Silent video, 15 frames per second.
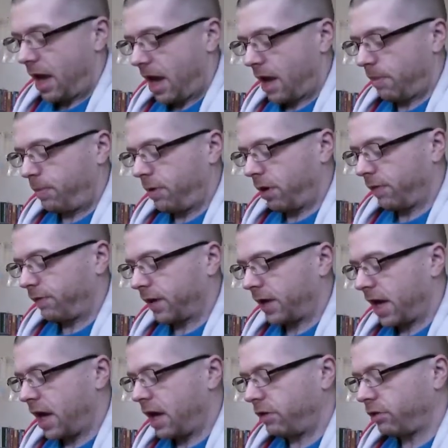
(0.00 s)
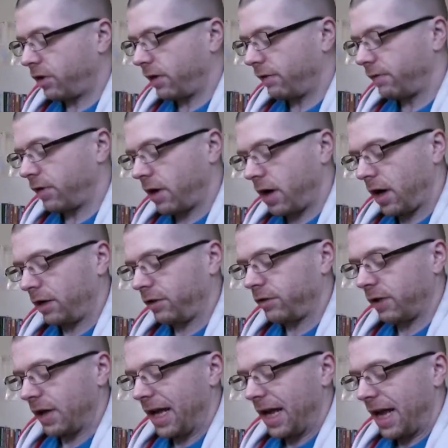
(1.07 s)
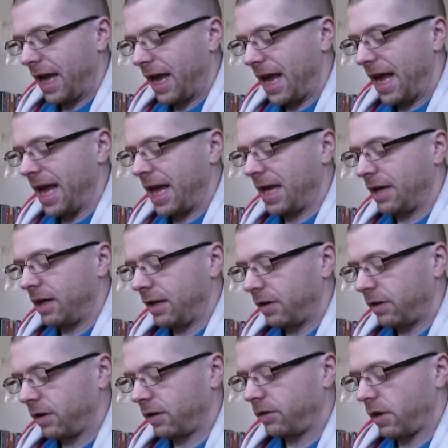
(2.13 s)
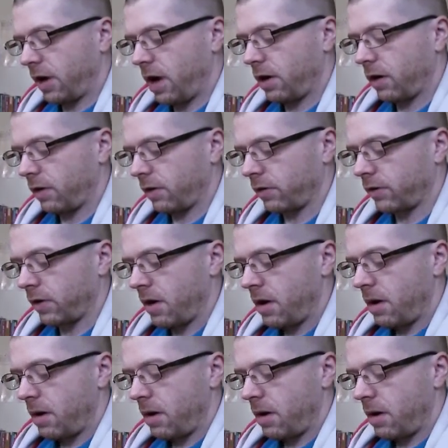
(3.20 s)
a purification of thoughts and desires,